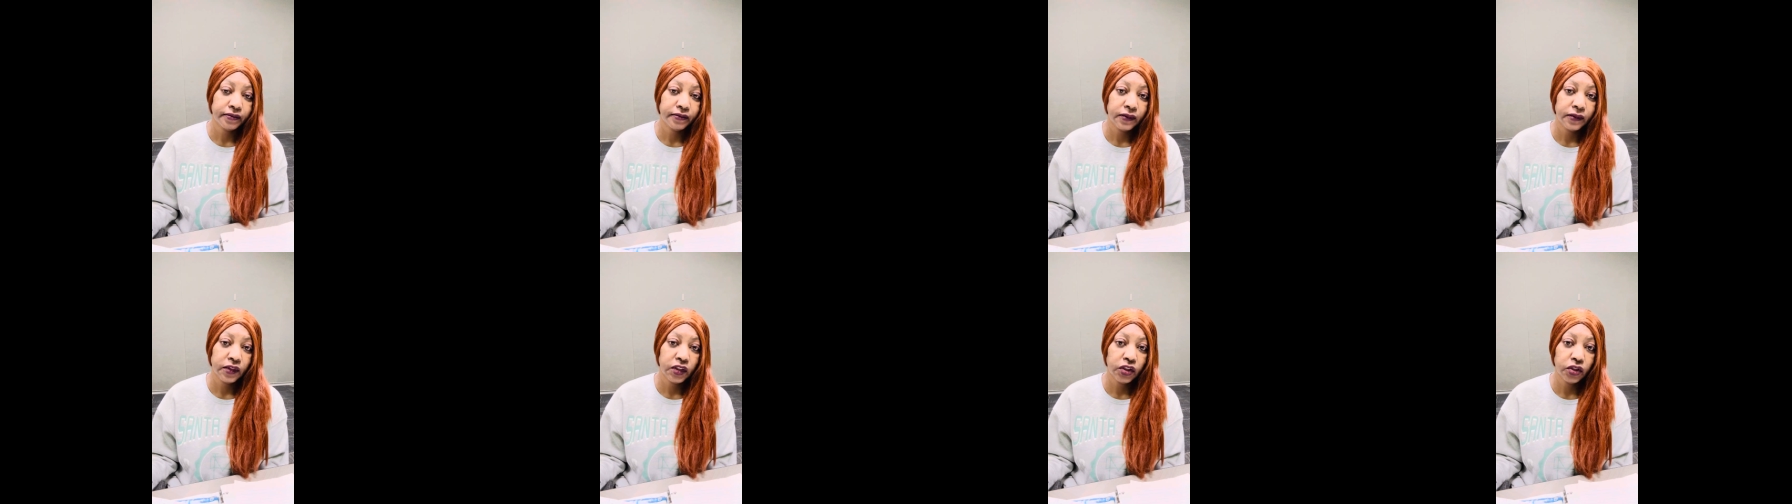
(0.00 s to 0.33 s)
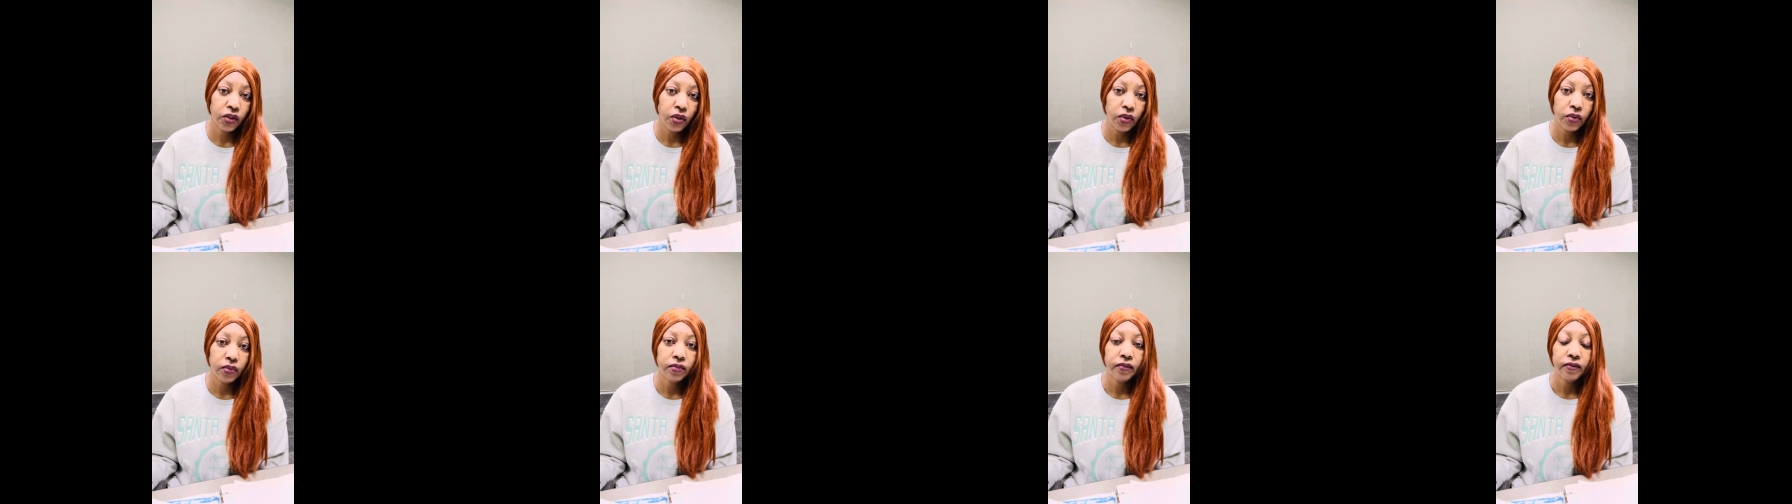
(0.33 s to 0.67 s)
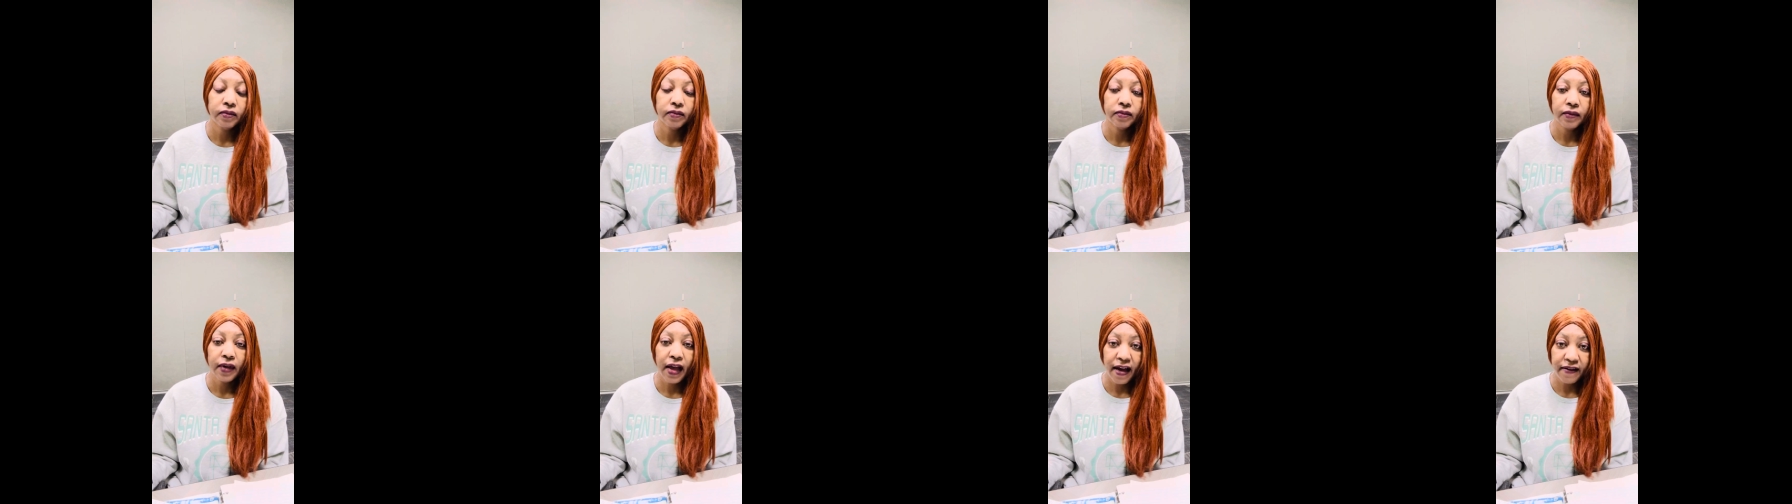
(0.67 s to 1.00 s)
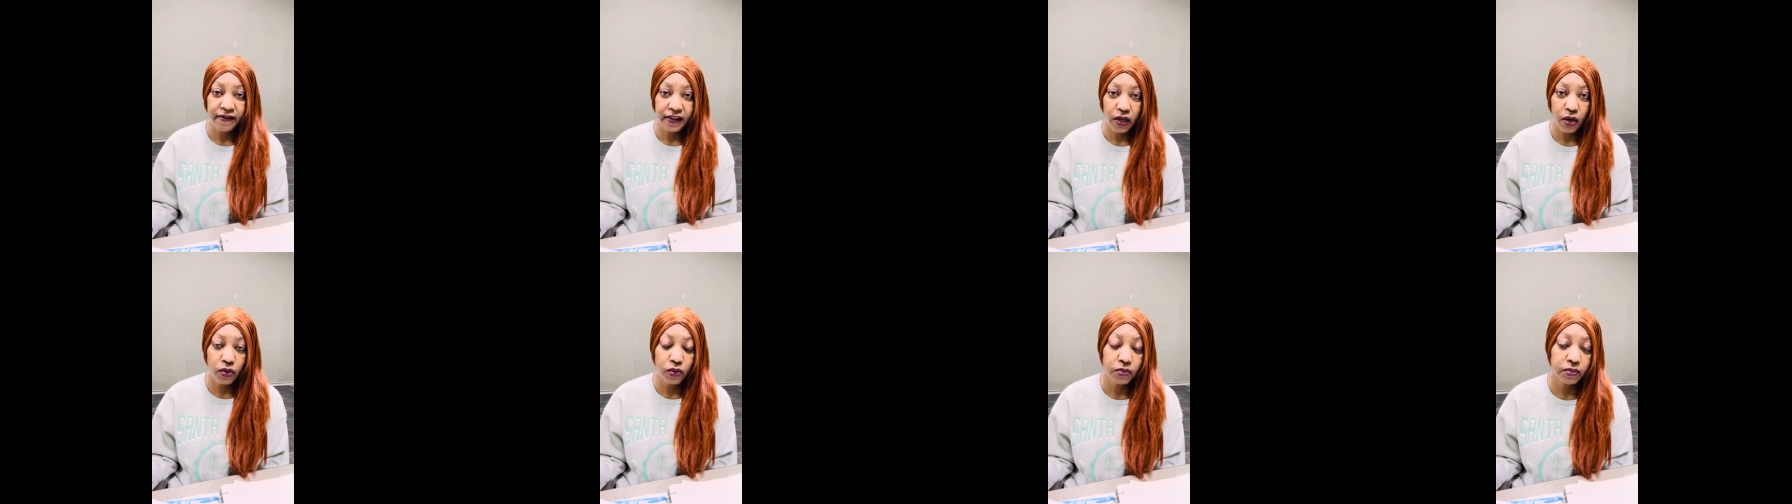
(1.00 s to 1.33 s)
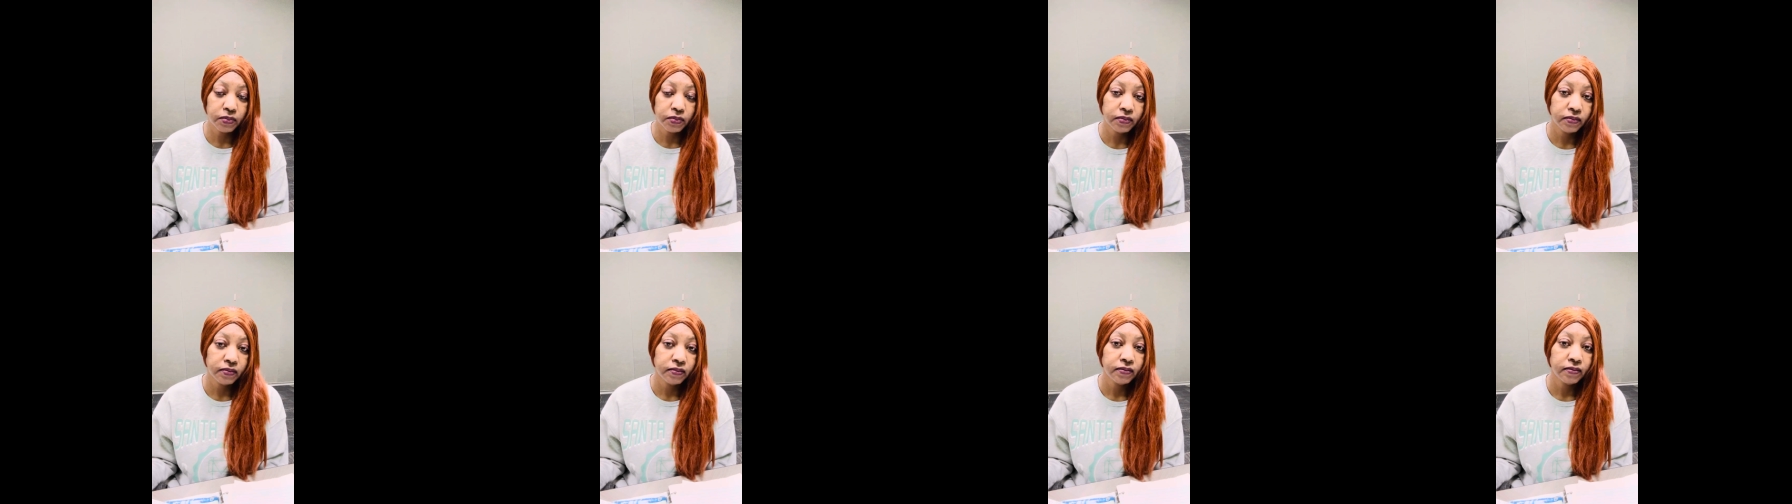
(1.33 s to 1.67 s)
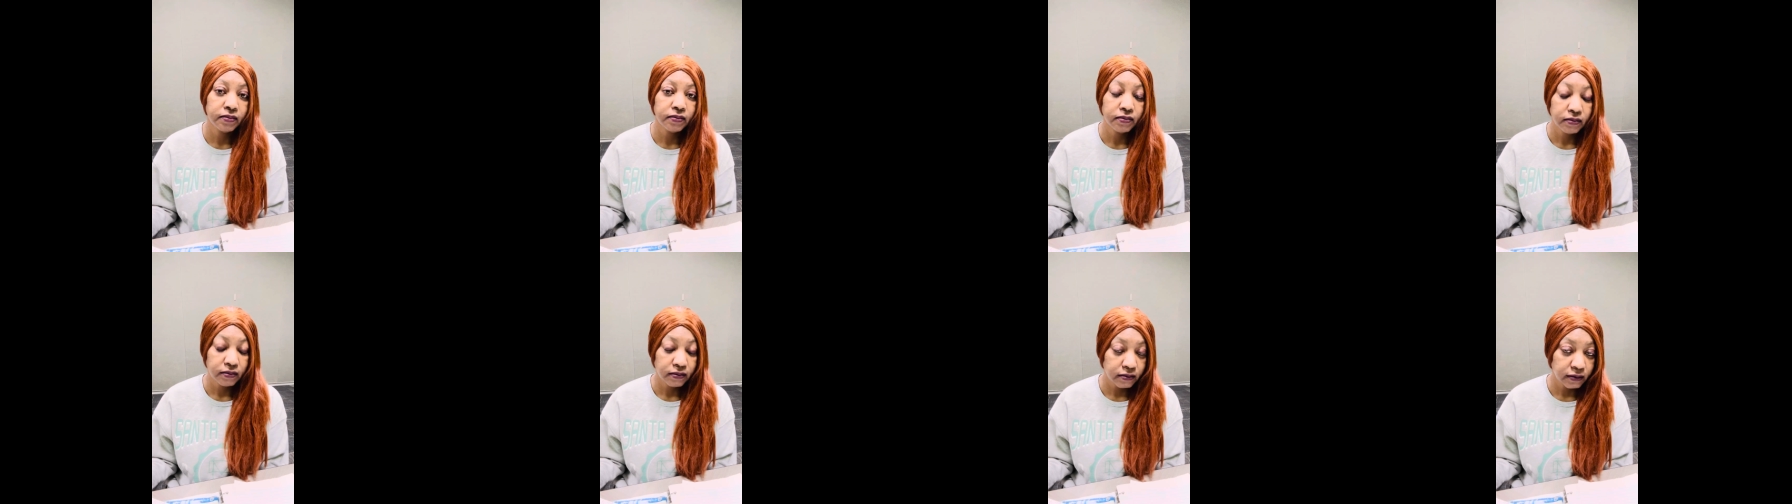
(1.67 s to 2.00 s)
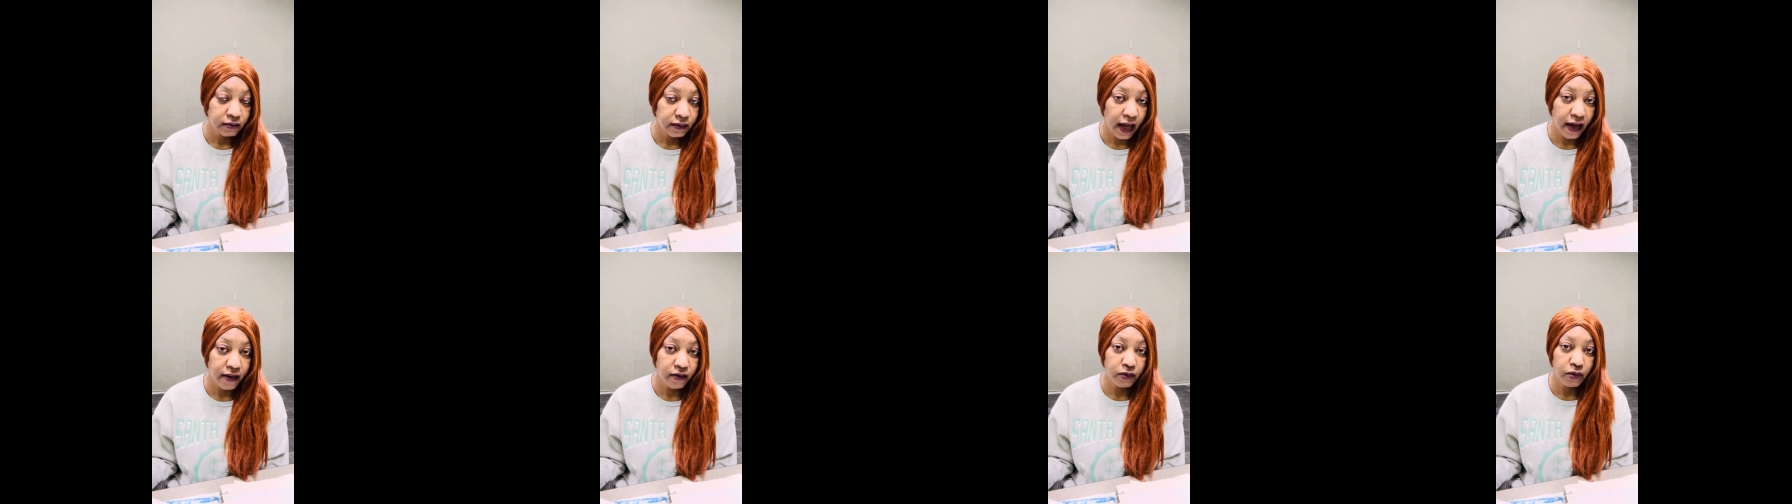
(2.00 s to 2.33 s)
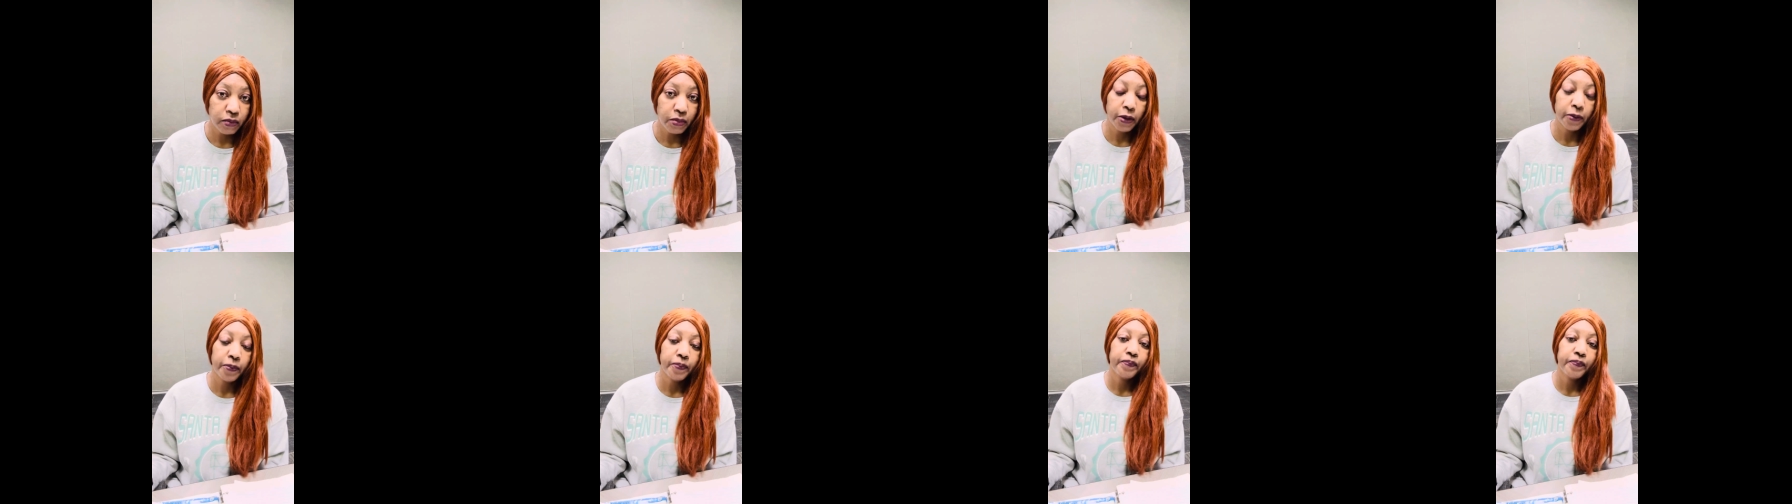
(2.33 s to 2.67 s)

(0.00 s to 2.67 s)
So half at home, half remote.